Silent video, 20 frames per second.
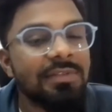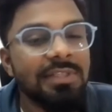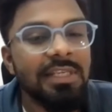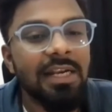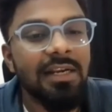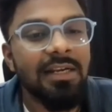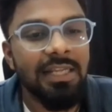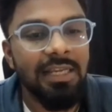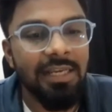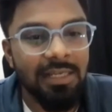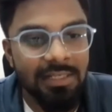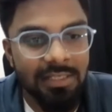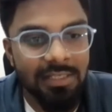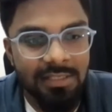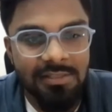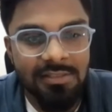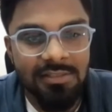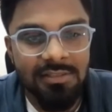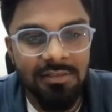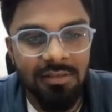can
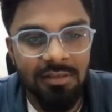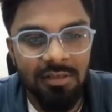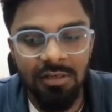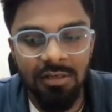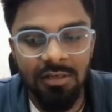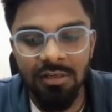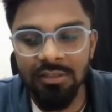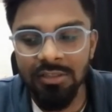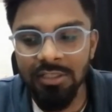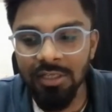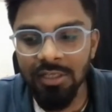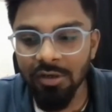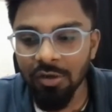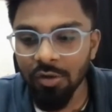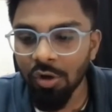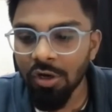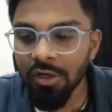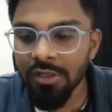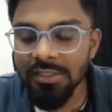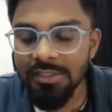decrease the
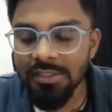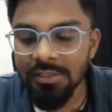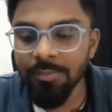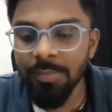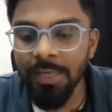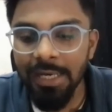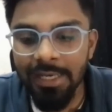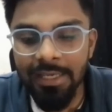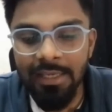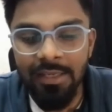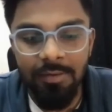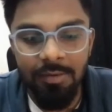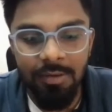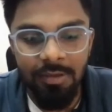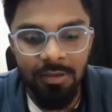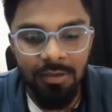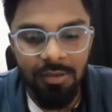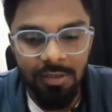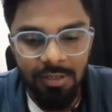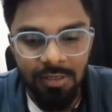cost by
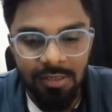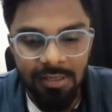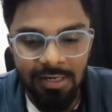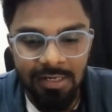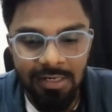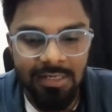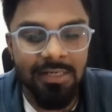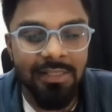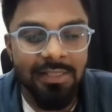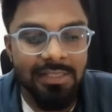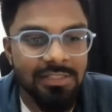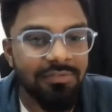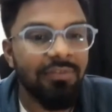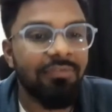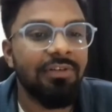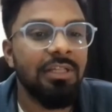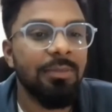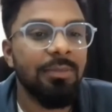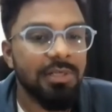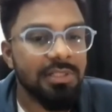at least
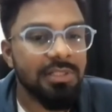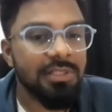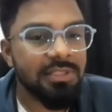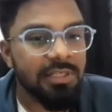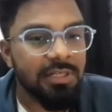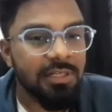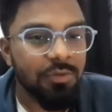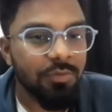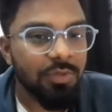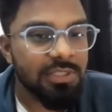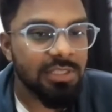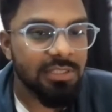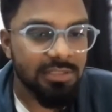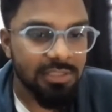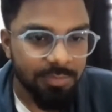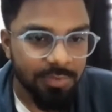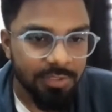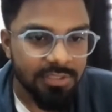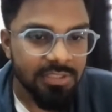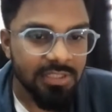50% to a
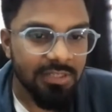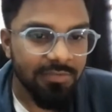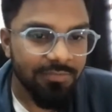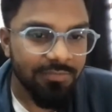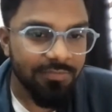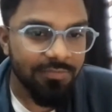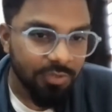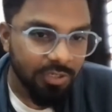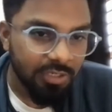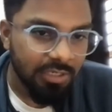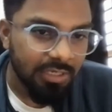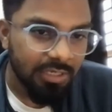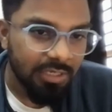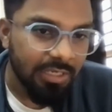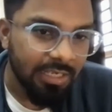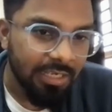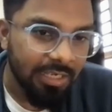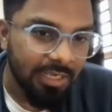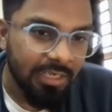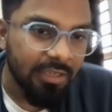60% if you
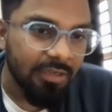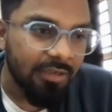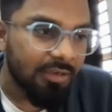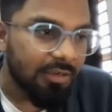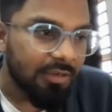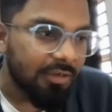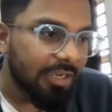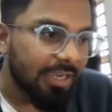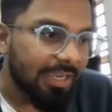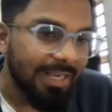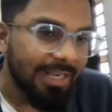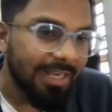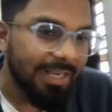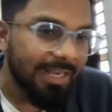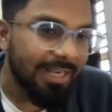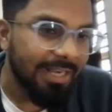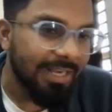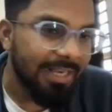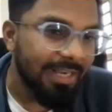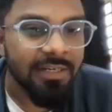crack
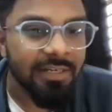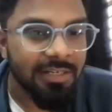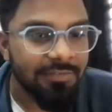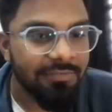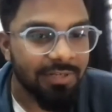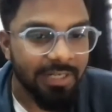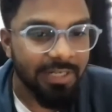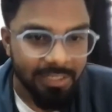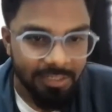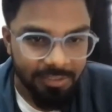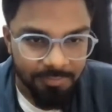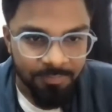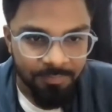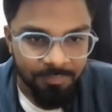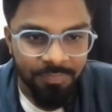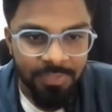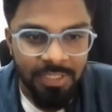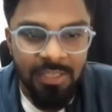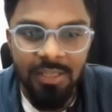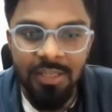the creative right.
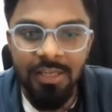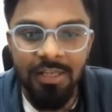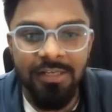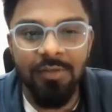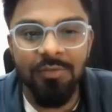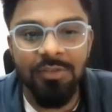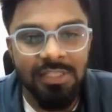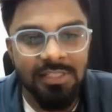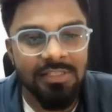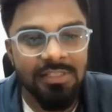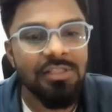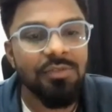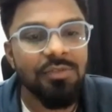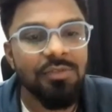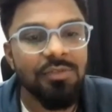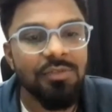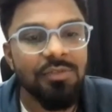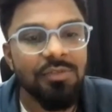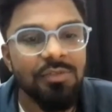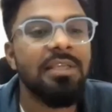Now this is
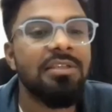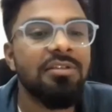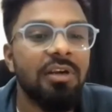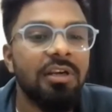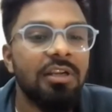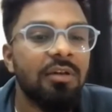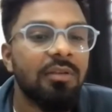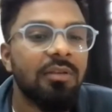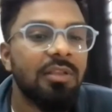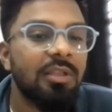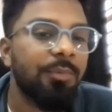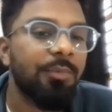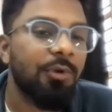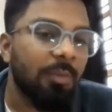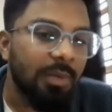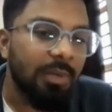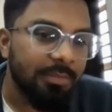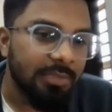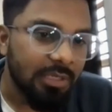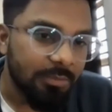what the majority of the
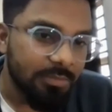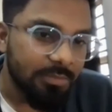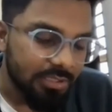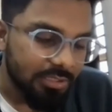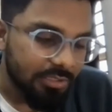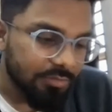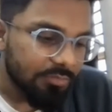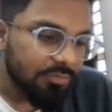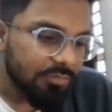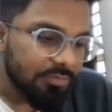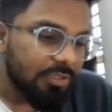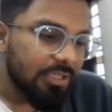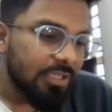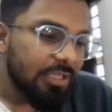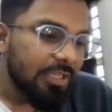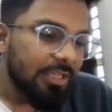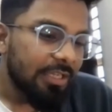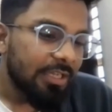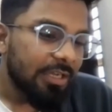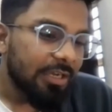problem comes into.
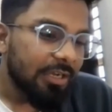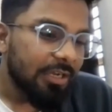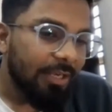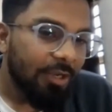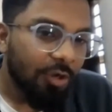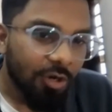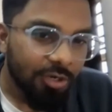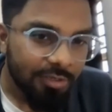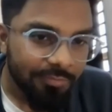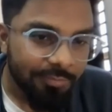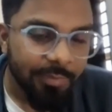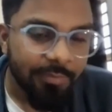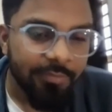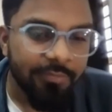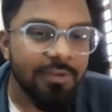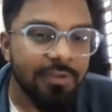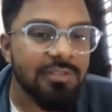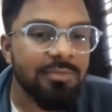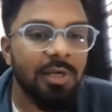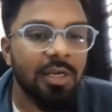A lot of
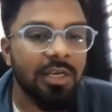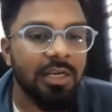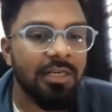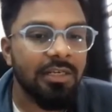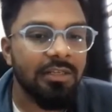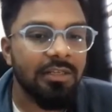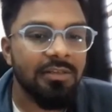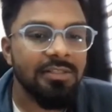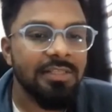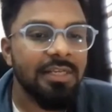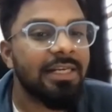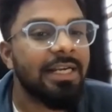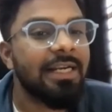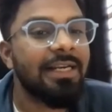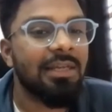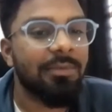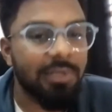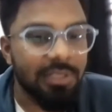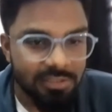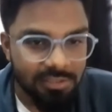performance marketers are
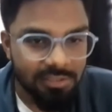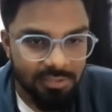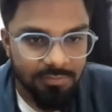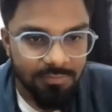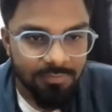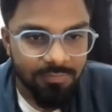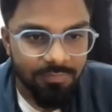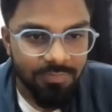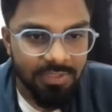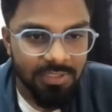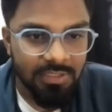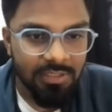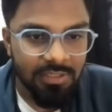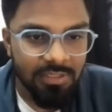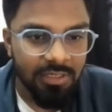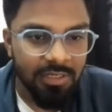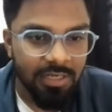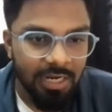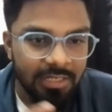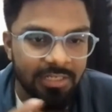data based,
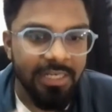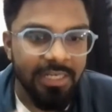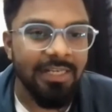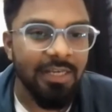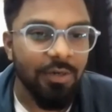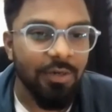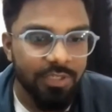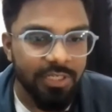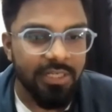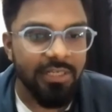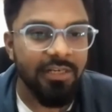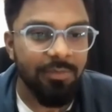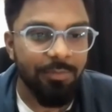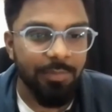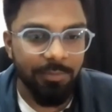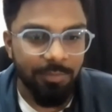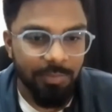are data oriented.